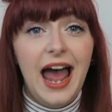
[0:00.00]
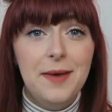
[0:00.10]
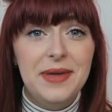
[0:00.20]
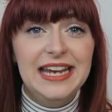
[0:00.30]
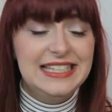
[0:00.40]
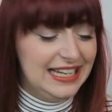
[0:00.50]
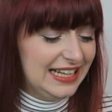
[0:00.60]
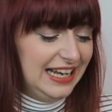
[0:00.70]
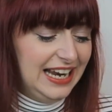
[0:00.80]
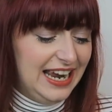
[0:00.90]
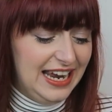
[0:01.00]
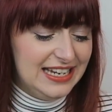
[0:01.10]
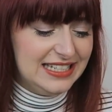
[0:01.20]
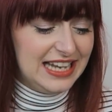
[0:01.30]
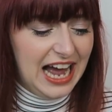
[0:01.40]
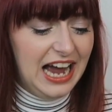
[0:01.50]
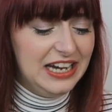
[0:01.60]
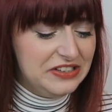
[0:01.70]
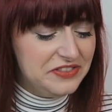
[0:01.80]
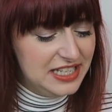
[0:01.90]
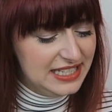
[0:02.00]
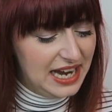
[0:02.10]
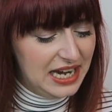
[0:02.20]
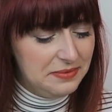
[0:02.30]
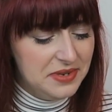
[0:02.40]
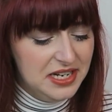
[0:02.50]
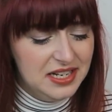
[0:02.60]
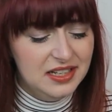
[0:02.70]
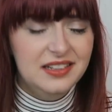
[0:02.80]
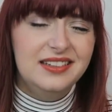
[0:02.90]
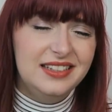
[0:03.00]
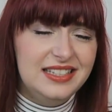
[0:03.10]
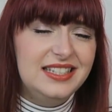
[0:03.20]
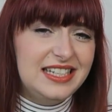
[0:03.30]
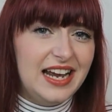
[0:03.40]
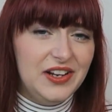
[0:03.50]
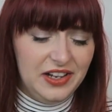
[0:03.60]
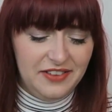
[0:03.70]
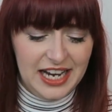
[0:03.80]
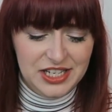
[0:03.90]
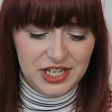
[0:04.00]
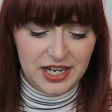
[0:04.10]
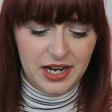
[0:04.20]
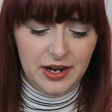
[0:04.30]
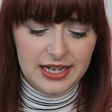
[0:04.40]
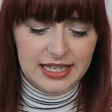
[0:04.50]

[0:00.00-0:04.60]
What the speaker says: And basically it is kind of the same style of eyeshadow.